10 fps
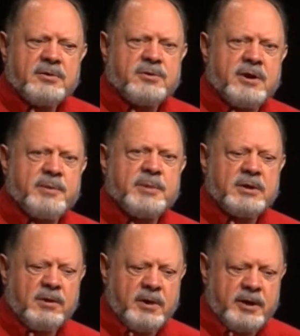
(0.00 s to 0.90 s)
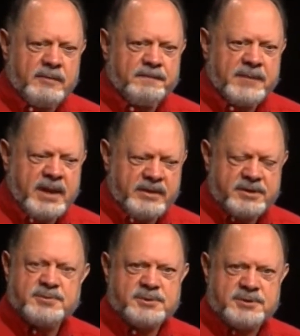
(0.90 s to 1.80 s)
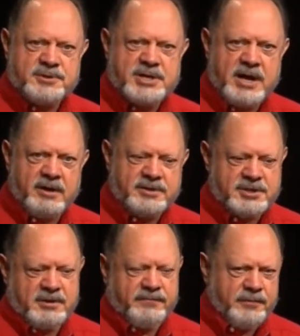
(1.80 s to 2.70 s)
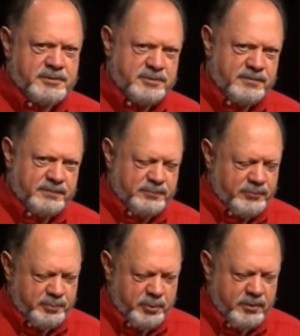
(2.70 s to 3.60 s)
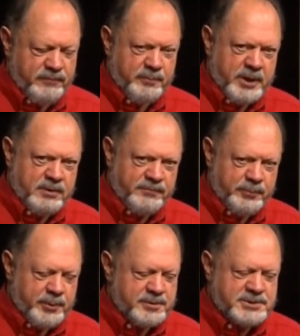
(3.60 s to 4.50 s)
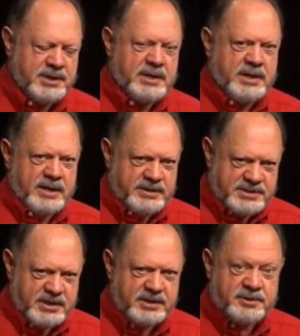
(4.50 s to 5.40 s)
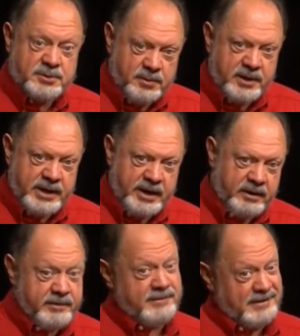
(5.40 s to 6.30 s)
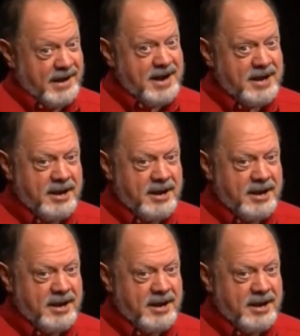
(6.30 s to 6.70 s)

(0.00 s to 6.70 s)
try and be loyal. This was your challenge, for richer, for poorer, for better, for worse, in sickness or in health. Hey,